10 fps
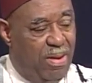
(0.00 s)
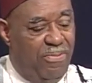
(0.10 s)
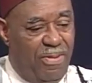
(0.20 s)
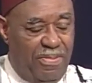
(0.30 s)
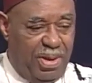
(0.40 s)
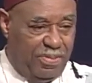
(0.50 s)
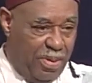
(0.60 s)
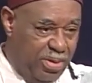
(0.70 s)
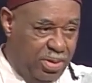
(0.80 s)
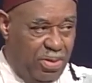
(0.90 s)
from this
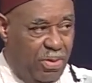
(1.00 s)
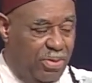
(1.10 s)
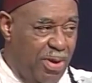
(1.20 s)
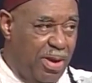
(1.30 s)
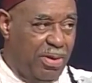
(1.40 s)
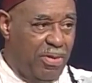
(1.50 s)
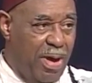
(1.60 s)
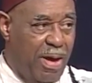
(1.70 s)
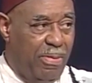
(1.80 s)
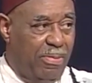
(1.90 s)
person who is running
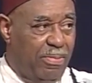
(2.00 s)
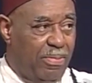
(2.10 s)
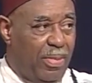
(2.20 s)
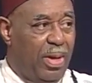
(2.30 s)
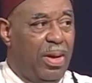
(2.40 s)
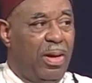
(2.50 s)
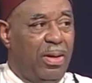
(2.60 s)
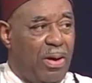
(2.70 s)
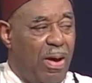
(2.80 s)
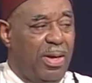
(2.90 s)
around
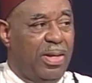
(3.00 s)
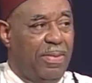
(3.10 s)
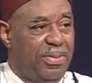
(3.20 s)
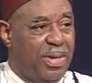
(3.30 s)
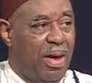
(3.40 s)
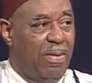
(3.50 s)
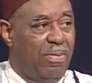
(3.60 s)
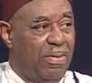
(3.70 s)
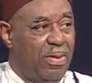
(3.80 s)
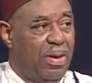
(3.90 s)
calling himself
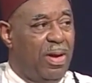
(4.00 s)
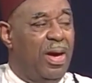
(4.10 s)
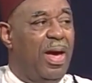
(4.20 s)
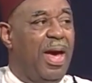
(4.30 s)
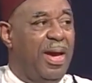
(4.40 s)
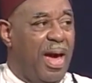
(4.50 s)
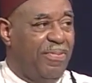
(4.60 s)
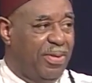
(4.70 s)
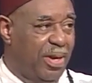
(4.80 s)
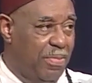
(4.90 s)
an
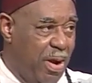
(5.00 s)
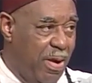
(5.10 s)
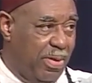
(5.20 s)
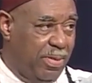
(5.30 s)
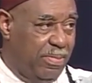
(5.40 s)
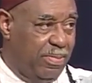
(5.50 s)
African American.